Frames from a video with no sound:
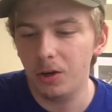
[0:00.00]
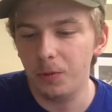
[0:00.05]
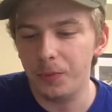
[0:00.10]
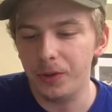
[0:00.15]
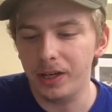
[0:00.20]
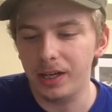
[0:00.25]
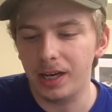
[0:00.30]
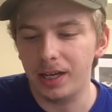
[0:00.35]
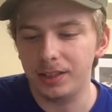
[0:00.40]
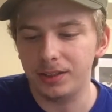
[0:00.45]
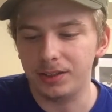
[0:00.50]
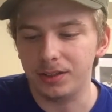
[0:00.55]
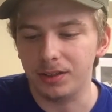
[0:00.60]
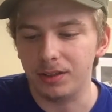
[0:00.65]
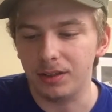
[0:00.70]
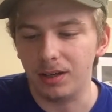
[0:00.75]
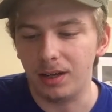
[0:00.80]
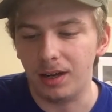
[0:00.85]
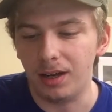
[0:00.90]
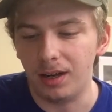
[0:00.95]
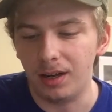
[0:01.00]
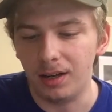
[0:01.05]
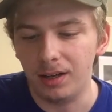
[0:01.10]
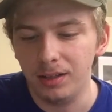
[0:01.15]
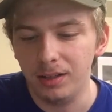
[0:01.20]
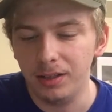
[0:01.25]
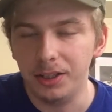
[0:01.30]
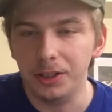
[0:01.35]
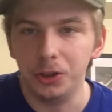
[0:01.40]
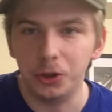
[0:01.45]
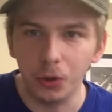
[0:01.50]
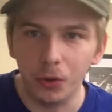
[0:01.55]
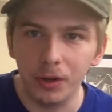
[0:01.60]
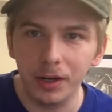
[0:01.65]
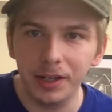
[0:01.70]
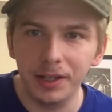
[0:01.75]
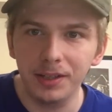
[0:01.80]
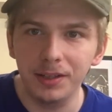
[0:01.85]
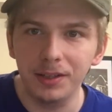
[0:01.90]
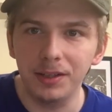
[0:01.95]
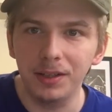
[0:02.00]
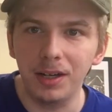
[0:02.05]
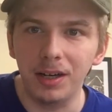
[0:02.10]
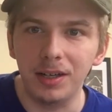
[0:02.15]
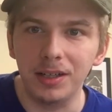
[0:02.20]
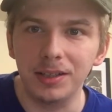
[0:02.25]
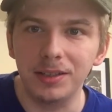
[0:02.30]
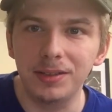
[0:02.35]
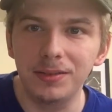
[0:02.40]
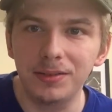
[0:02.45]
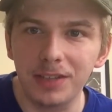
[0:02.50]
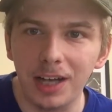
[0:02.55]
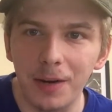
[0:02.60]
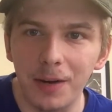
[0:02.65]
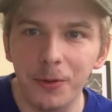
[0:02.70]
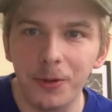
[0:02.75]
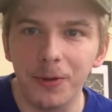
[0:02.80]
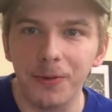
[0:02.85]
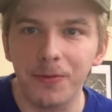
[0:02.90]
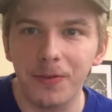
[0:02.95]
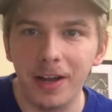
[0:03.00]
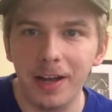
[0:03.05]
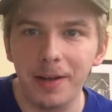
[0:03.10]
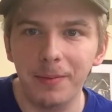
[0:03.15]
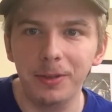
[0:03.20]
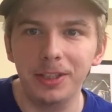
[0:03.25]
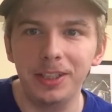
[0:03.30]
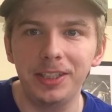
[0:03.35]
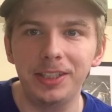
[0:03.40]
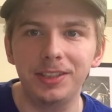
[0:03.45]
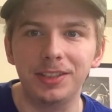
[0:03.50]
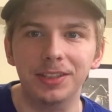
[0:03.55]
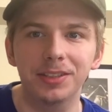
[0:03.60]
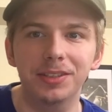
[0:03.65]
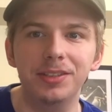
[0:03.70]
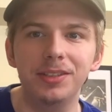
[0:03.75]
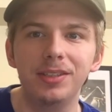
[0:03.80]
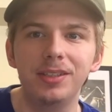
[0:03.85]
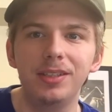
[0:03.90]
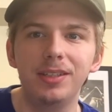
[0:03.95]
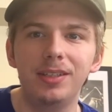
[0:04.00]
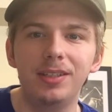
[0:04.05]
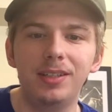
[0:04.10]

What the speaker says: Hope you guys are enjoying time with your families and